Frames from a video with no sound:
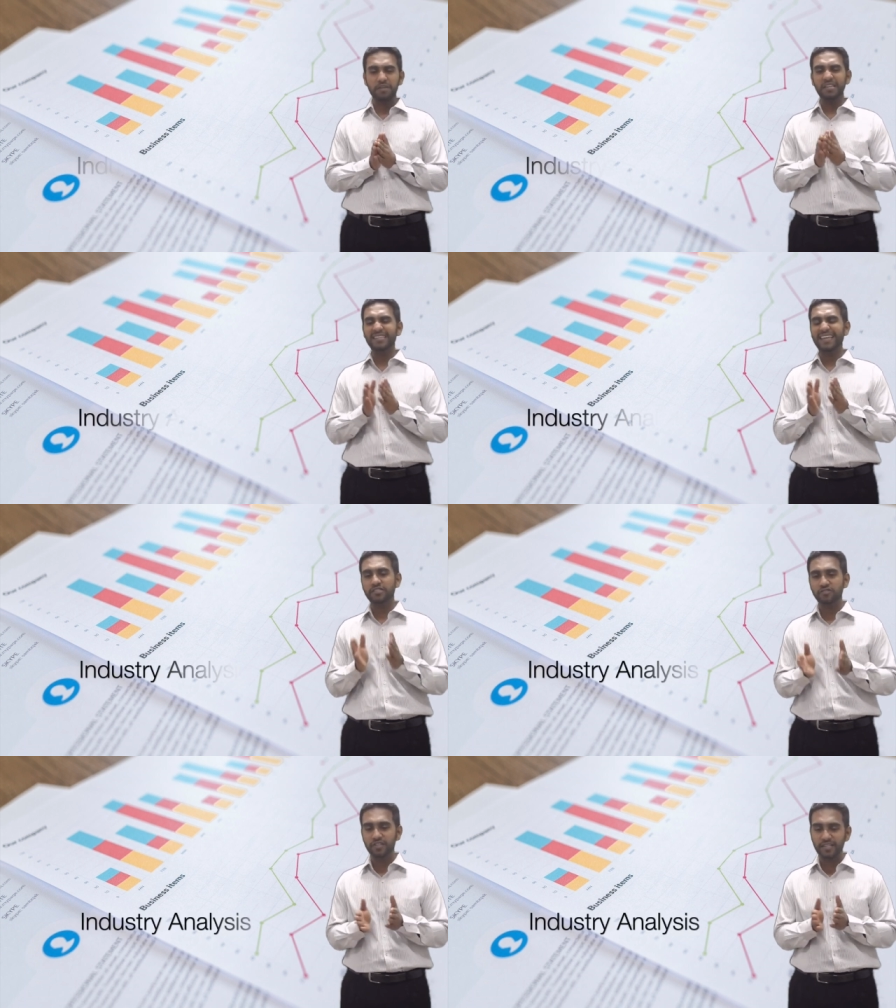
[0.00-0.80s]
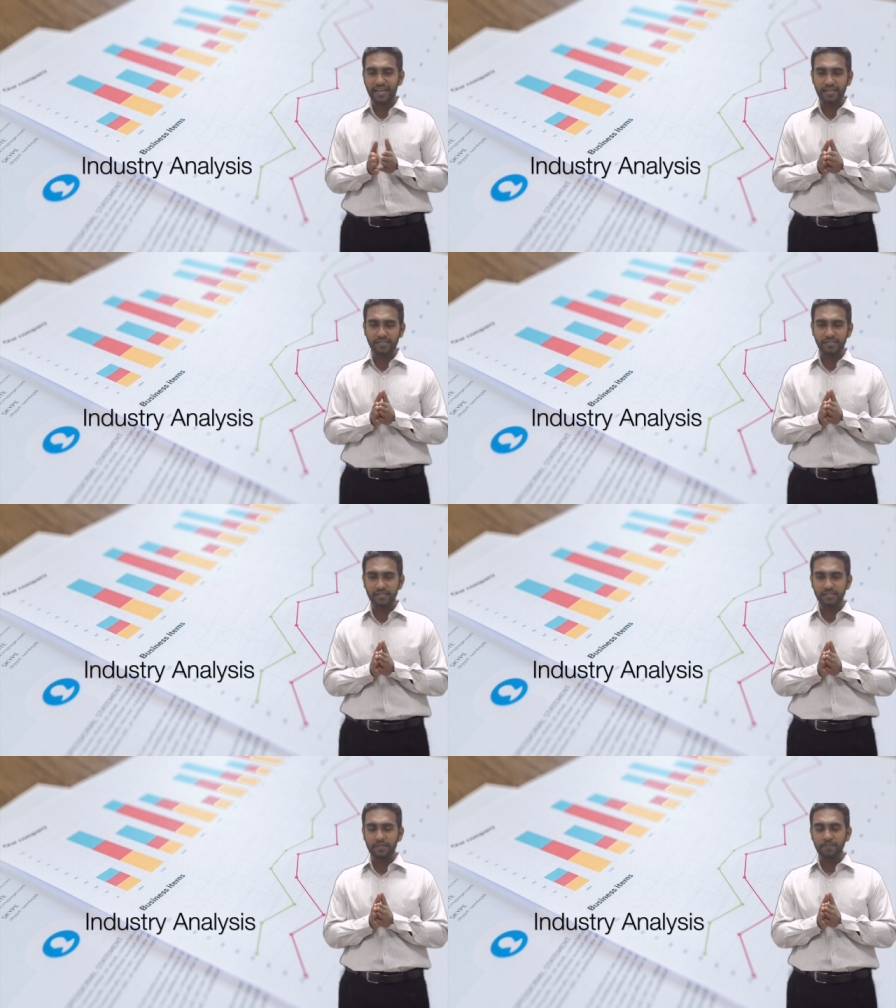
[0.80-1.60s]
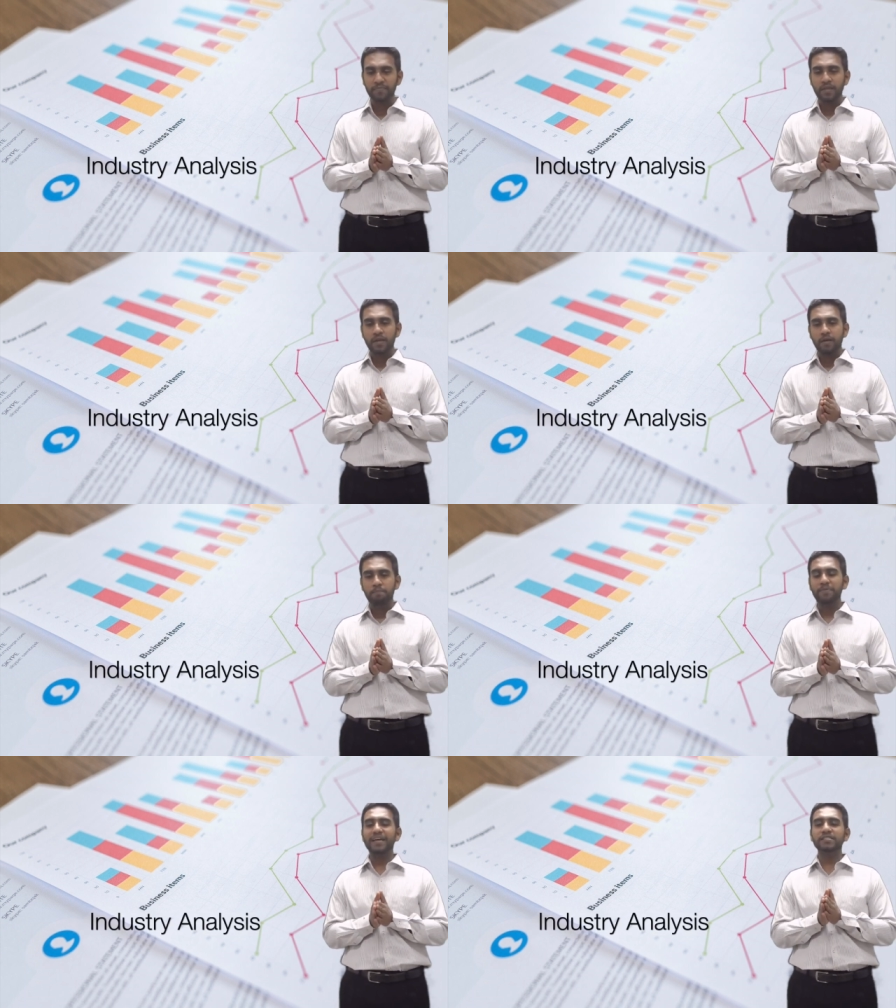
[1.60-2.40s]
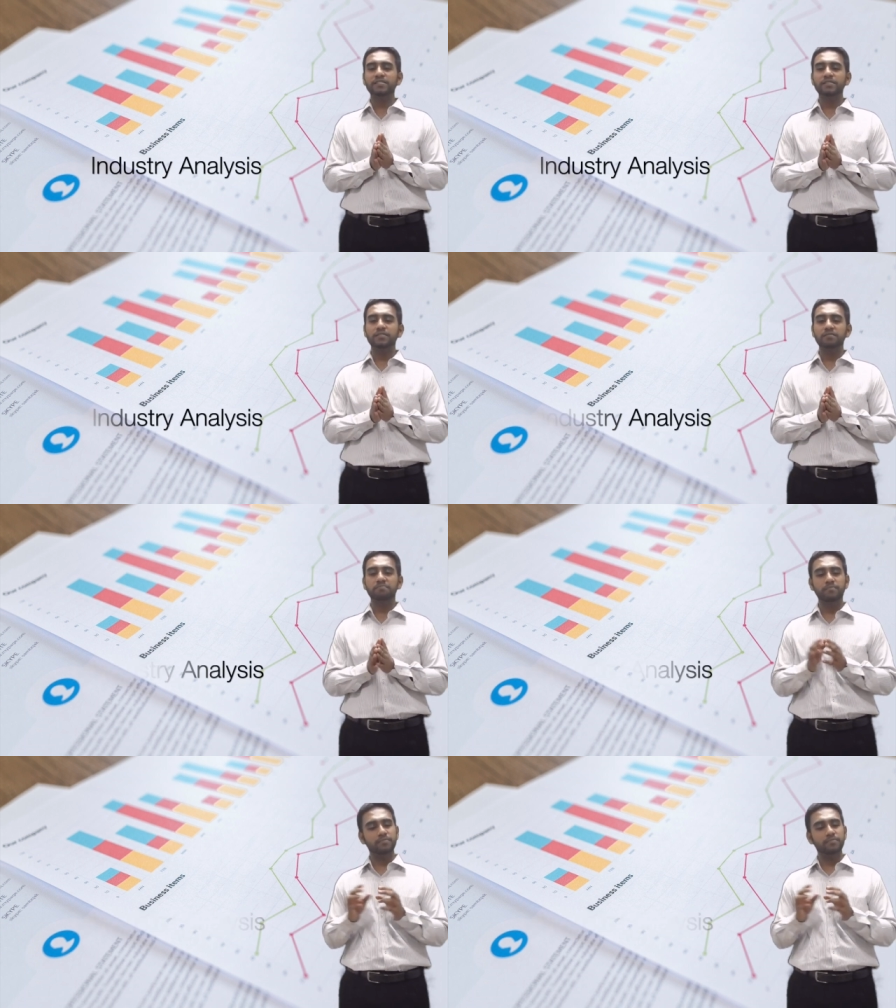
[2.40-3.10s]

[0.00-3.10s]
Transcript: industry analysis, plus